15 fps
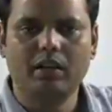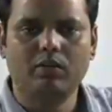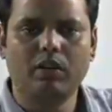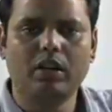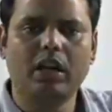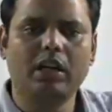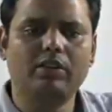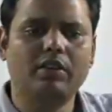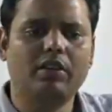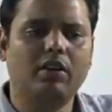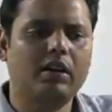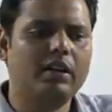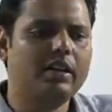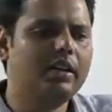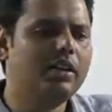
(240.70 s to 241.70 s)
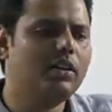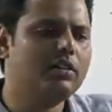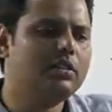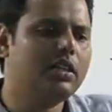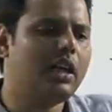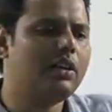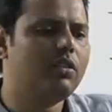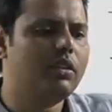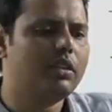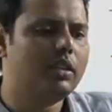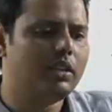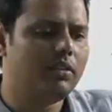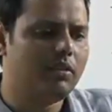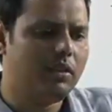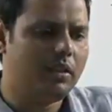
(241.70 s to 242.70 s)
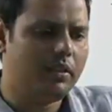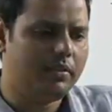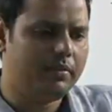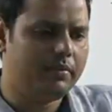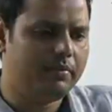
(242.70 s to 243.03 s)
Why can't we call it Neo-Chalcolithic only?